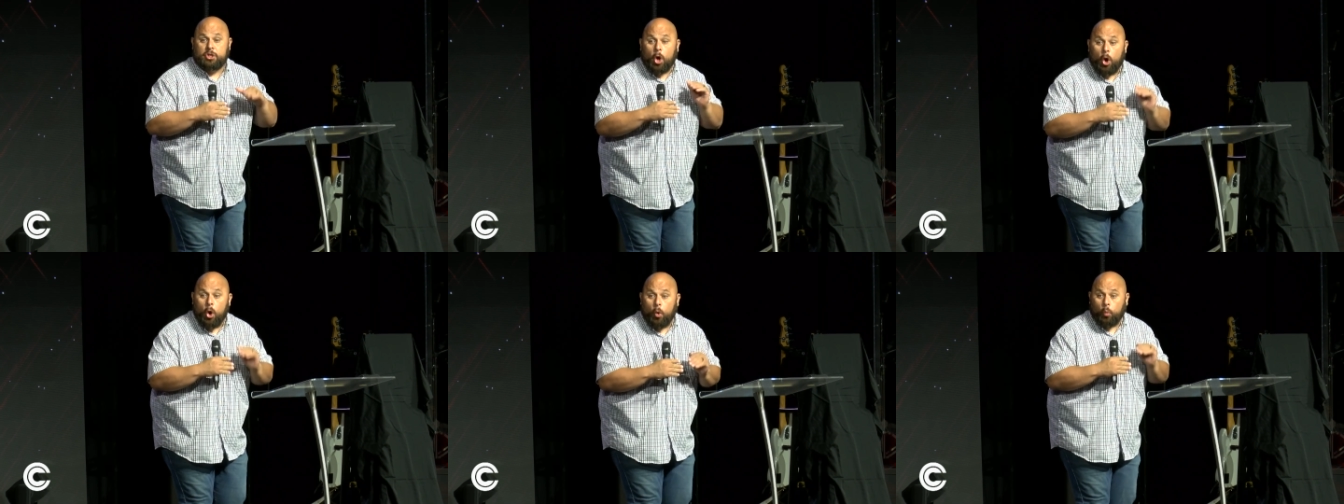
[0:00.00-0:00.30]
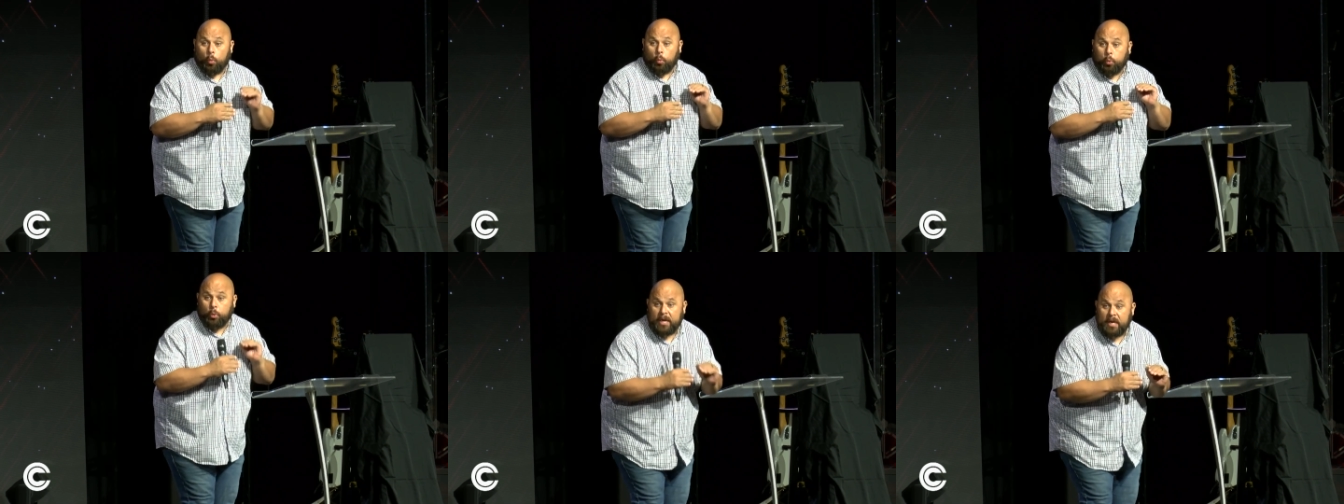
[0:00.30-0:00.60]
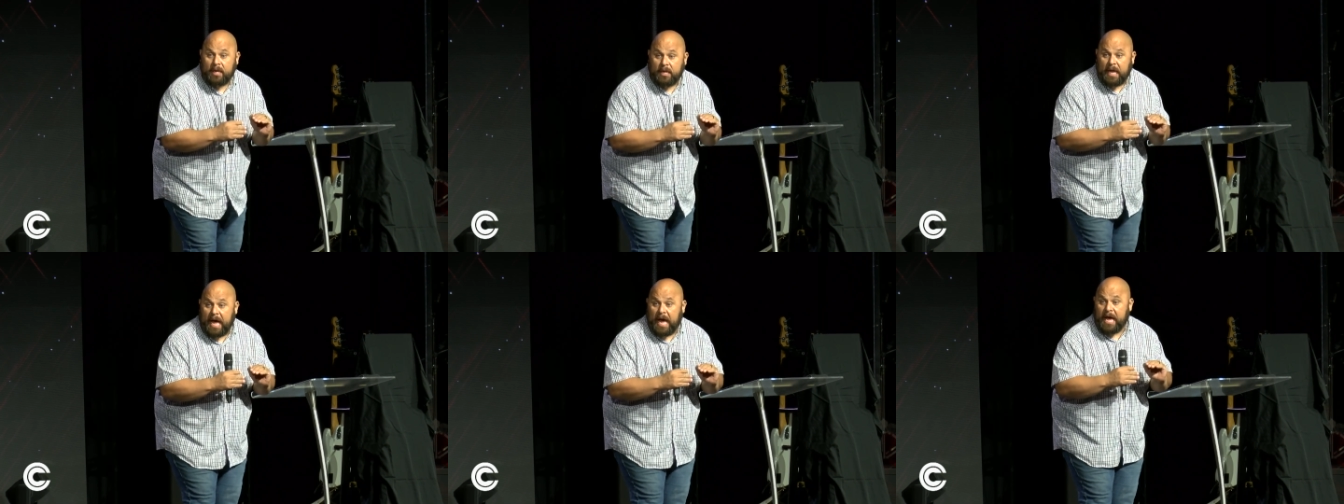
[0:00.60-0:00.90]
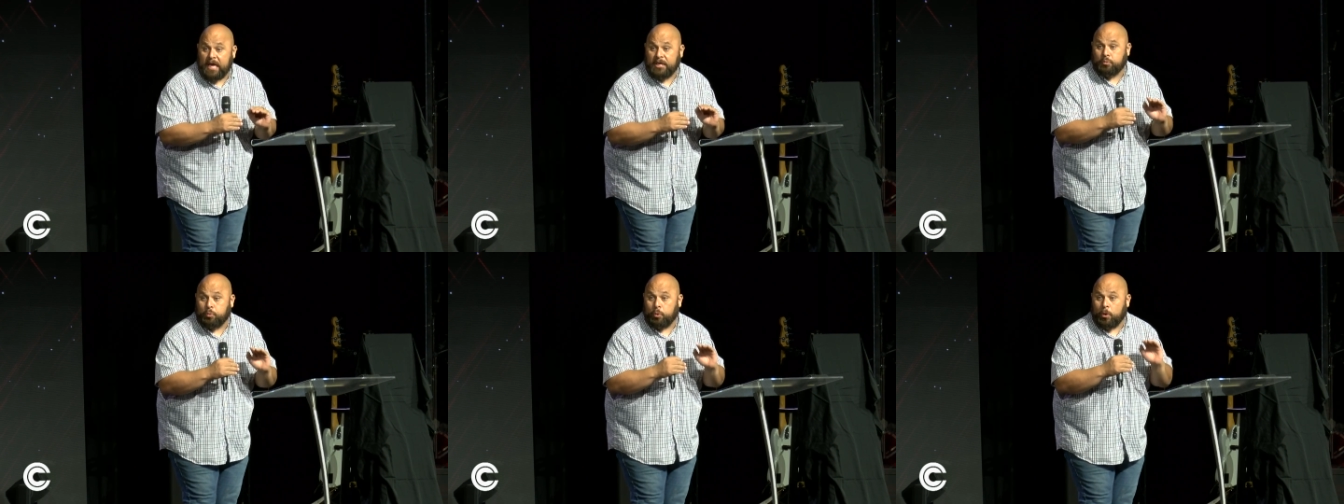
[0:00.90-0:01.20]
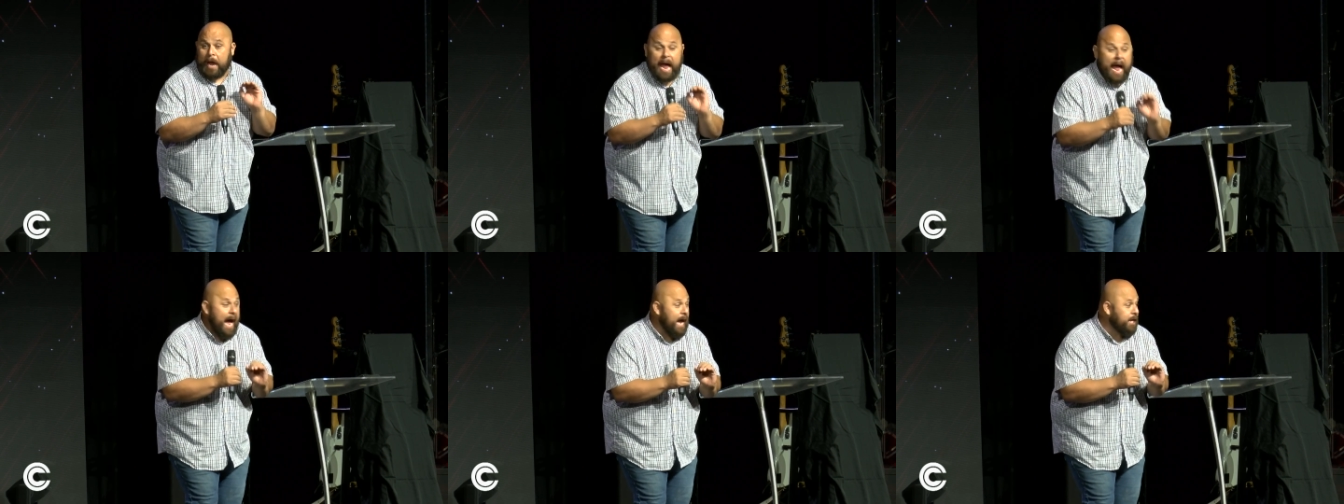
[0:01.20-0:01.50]
don't realize
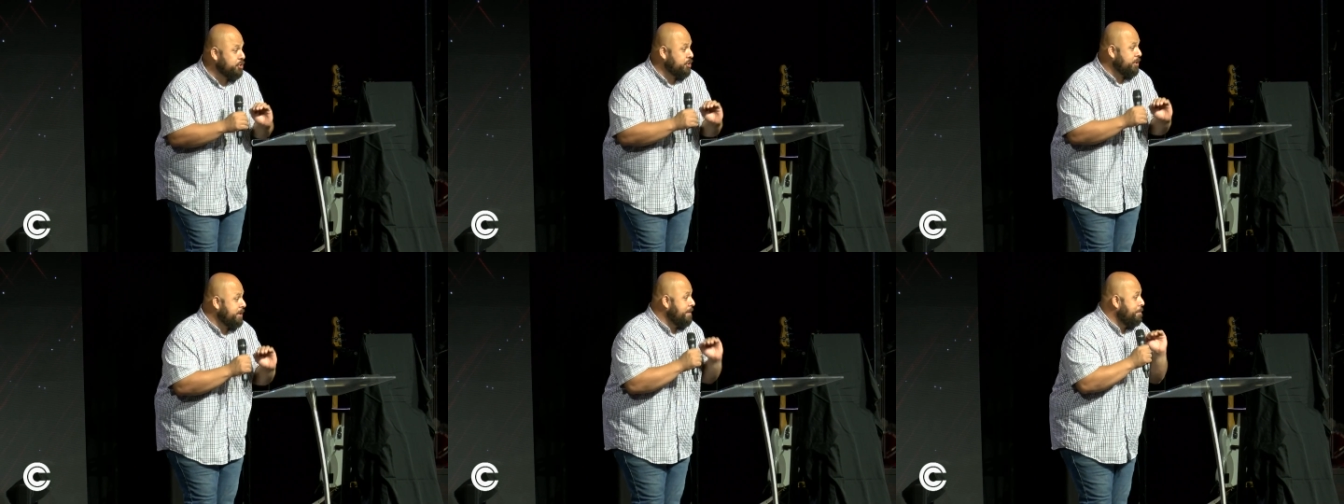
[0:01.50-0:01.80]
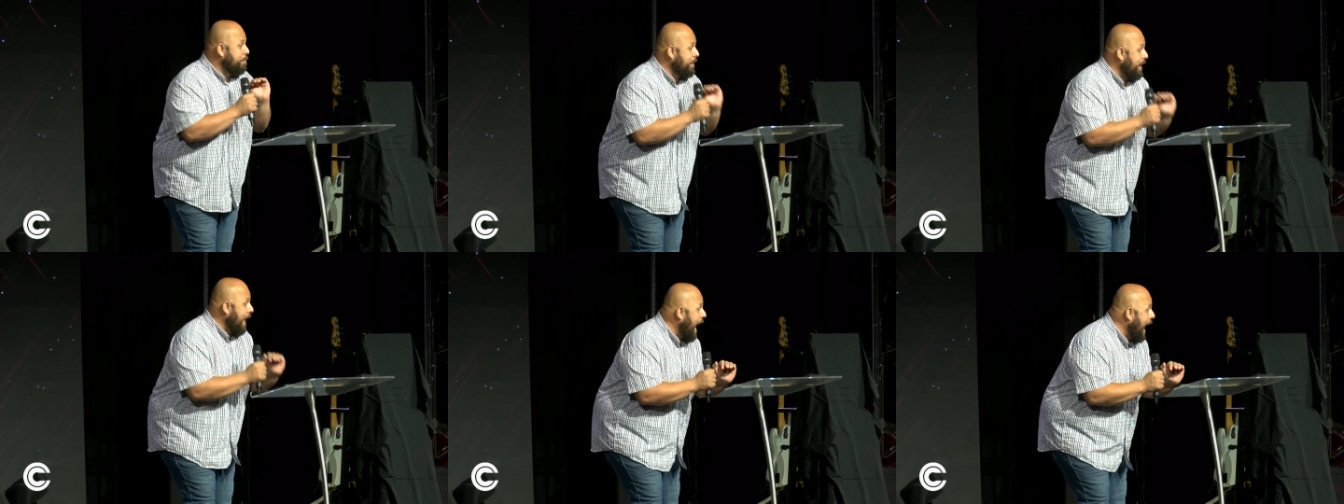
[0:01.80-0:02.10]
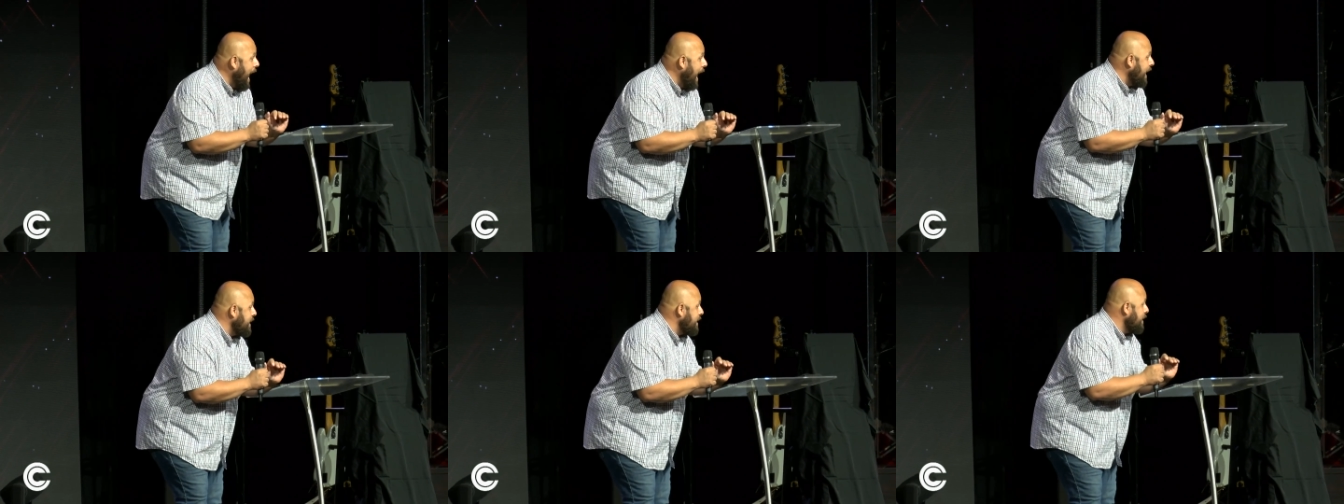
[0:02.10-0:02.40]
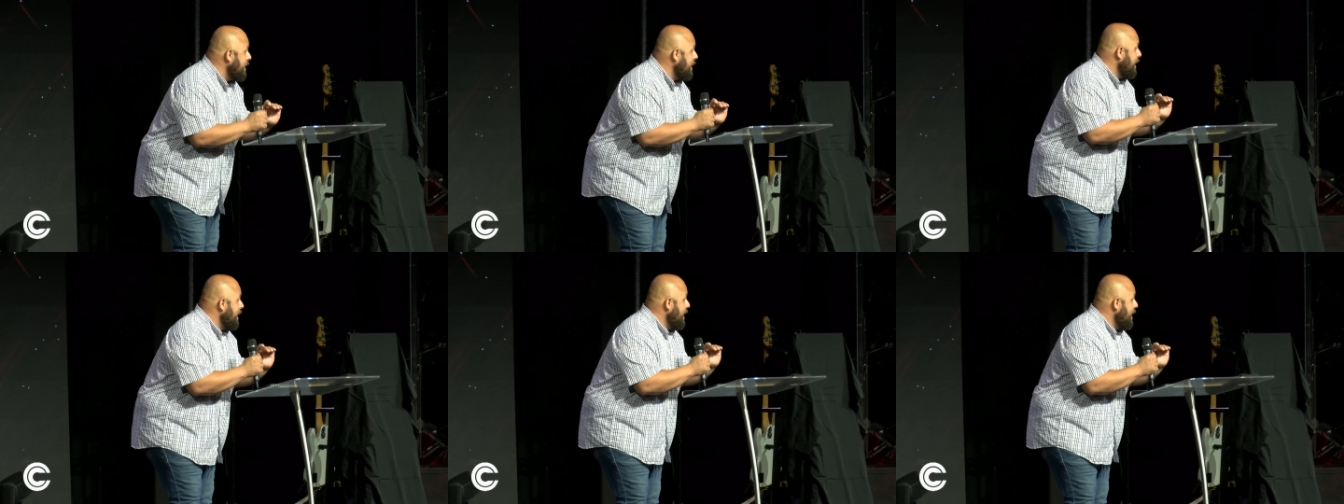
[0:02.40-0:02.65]
we're actually blind